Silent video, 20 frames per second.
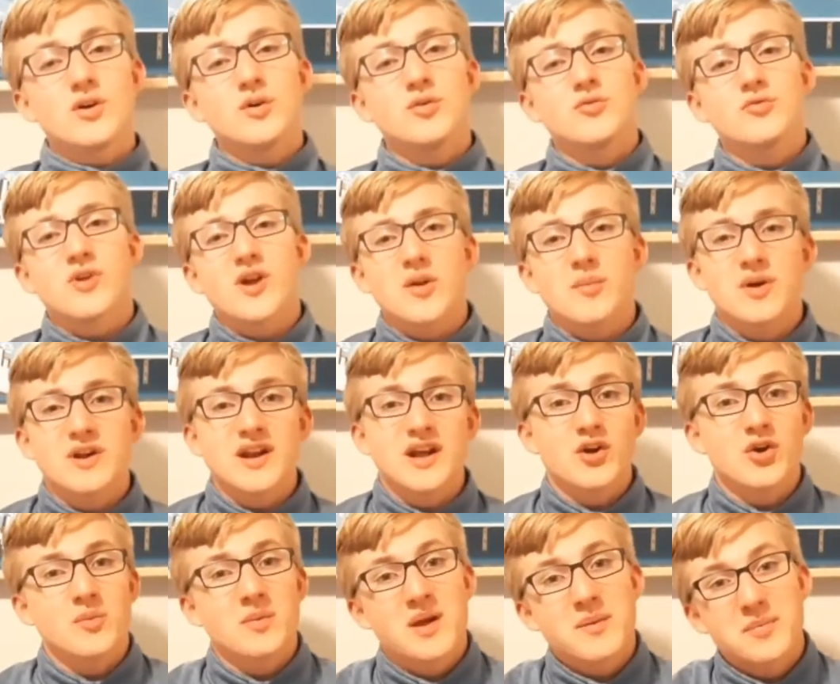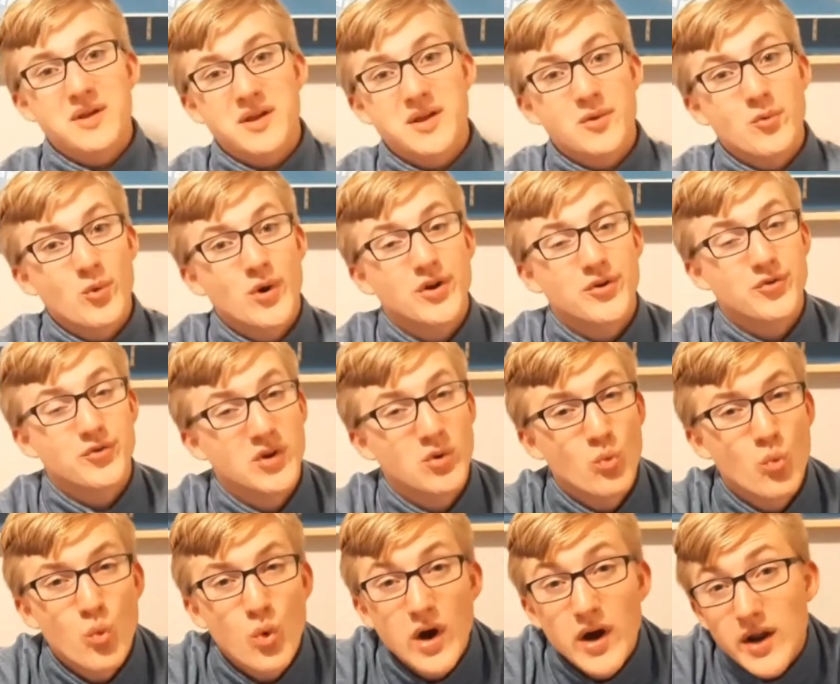right about now you might be
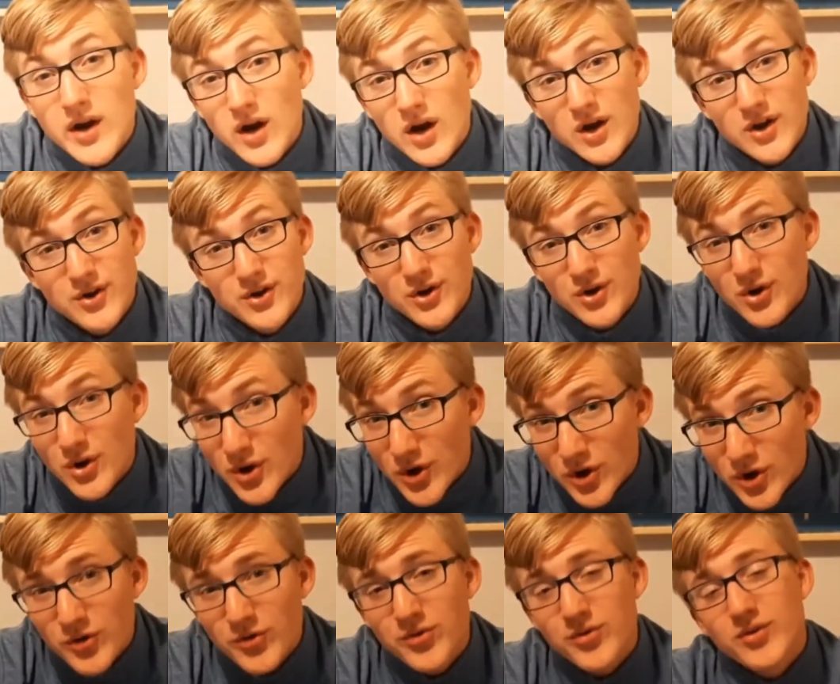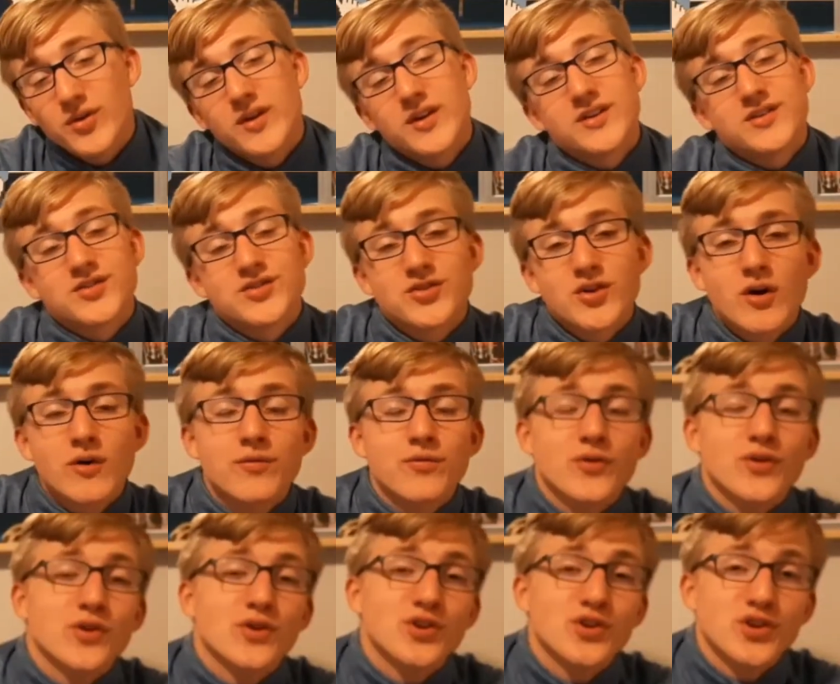wondering, what on earth is
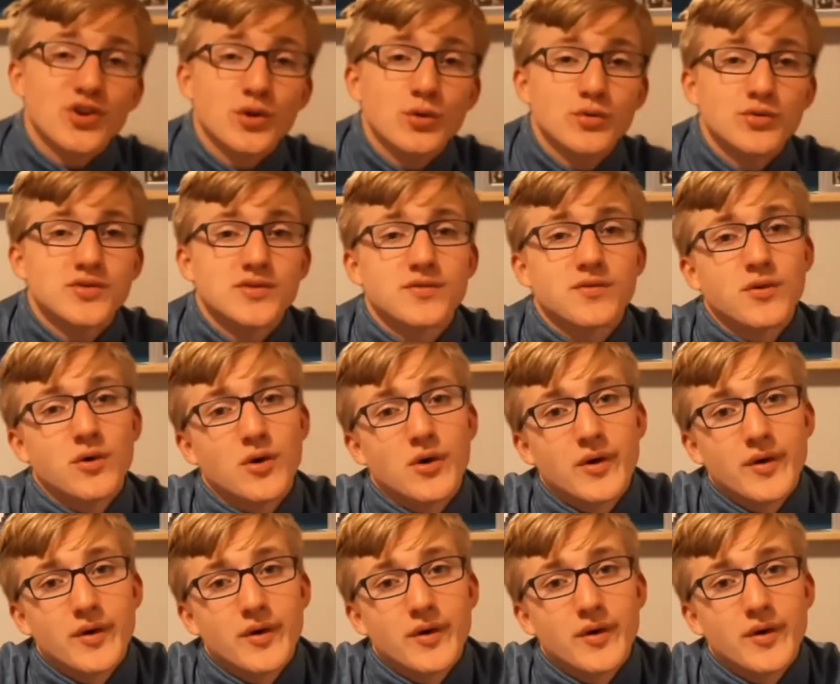sulfur used for?